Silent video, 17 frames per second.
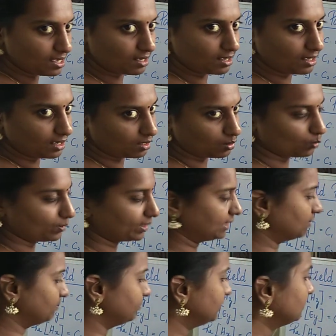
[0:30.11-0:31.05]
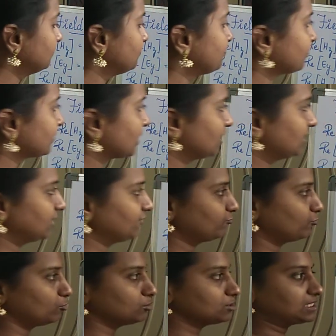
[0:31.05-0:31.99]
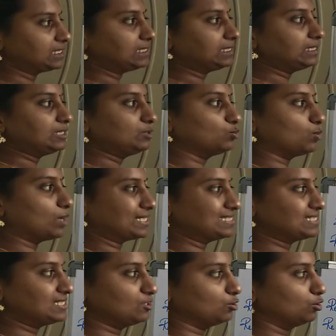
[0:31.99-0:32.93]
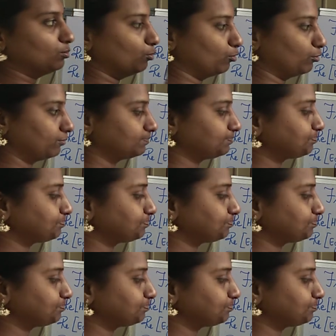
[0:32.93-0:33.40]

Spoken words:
are available for TE10 mode.